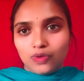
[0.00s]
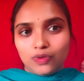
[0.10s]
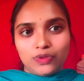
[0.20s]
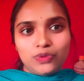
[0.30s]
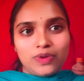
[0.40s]

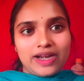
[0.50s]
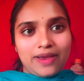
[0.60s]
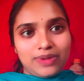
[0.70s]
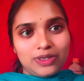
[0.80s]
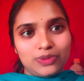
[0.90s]
are
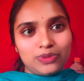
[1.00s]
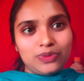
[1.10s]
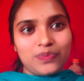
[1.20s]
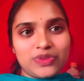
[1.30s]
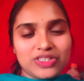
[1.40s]
able
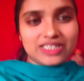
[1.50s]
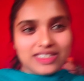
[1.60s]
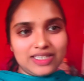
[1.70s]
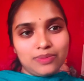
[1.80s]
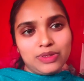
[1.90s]
to
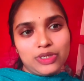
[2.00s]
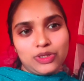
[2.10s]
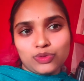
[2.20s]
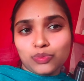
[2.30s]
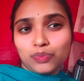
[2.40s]
see the
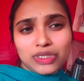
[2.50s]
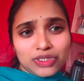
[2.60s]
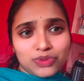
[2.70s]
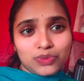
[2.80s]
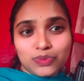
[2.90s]
video. So
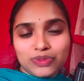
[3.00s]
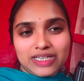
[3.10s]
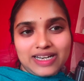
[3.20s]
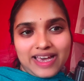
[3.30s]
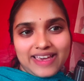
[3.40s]
please
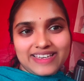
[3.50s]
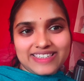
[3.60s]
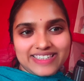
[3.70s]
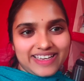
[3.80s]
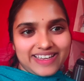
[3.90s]
do the
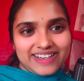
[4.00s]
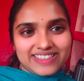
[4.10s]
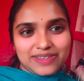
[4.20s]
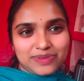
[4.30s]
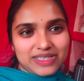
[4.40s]
like, share
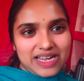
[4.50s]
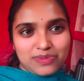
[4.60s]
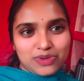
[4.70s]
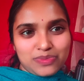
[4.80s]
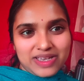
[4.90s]
and
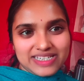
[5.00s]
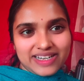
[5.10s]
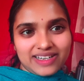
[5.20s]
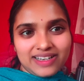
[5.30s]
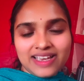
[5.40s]
subscribe to my
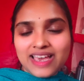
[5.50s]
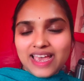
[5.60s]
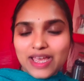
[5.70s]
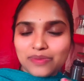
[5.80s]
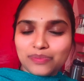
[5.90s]
channel,
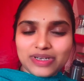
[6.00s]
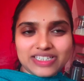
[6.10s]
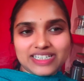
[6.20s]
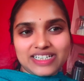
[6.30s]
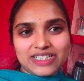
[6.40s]
and
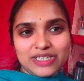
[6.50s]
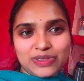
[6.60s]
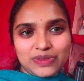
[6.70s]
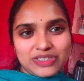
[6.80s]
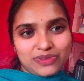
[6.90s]
please
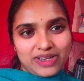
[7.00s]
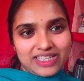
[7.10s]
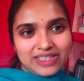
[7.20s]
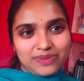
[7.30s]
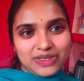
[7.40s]
continue
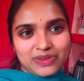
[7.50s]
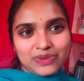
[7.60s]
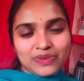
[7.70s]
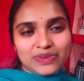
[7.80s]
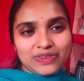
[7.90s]
enjoy the
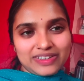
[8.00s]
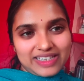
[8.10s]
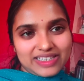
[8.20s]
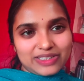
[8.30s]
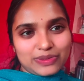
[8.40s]
video.
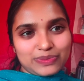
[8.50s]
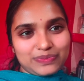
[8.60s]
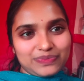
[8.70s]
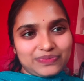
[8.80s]
Thank you.